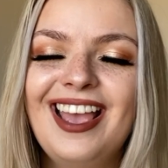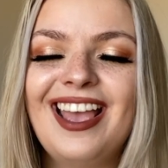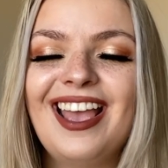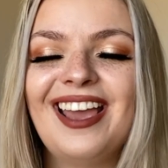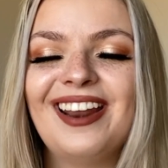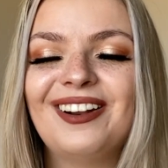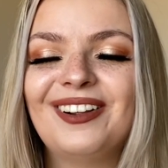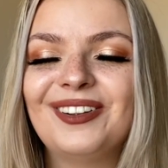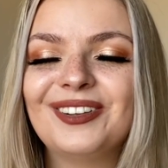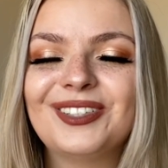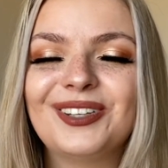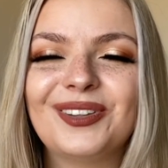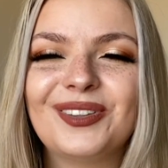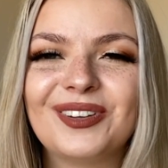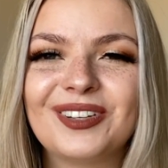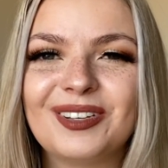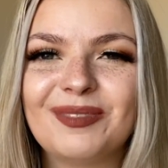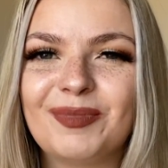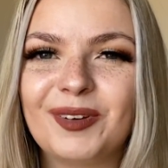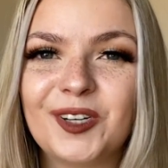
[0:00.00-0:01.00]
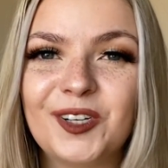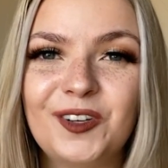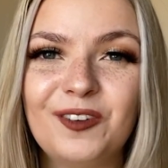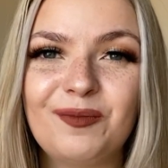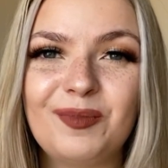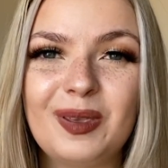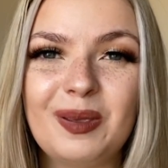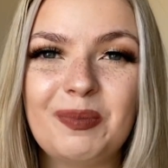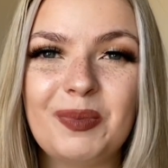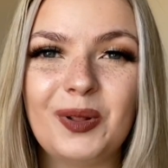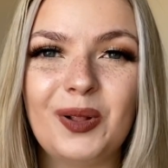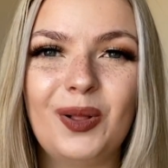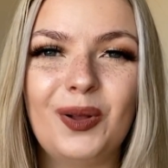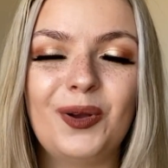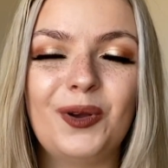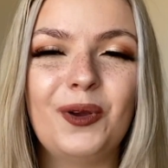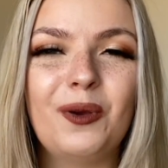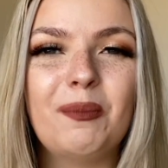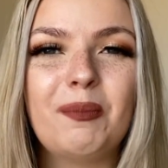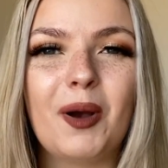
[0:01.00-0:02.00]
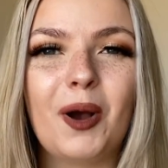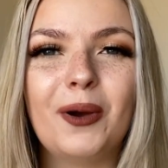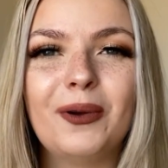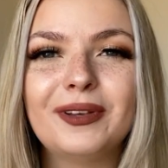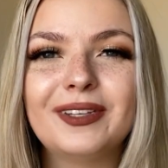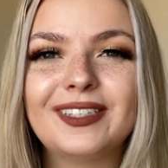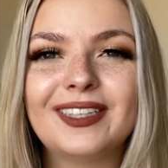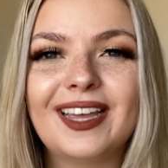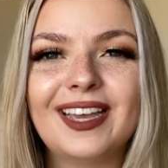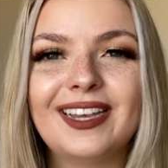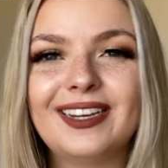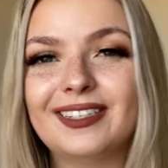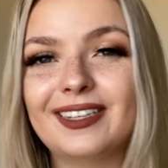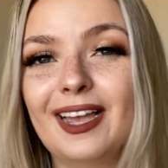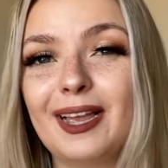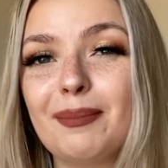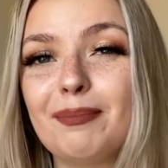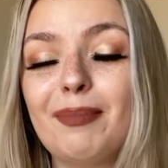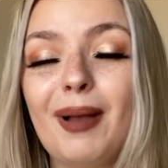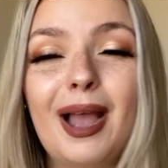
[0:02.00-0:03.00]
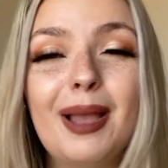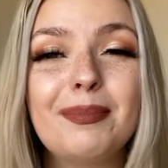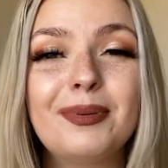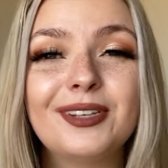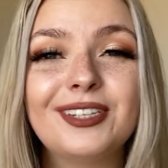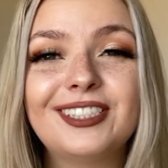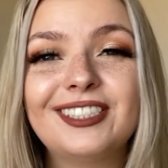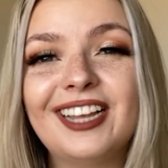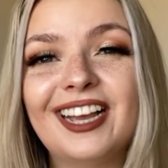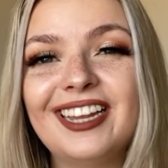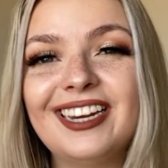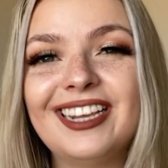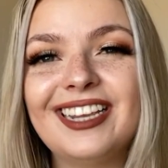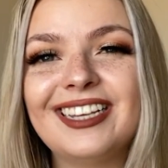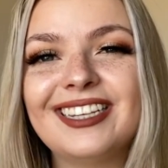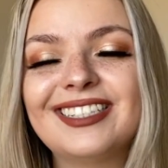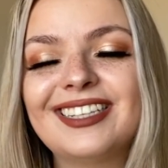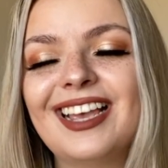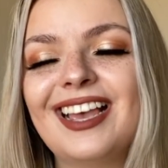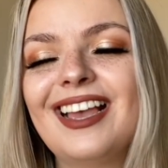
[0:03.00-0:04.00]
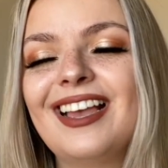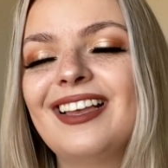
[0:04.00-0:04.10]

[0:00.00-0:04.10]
And also there's a bunch of people who post things like Bible studies,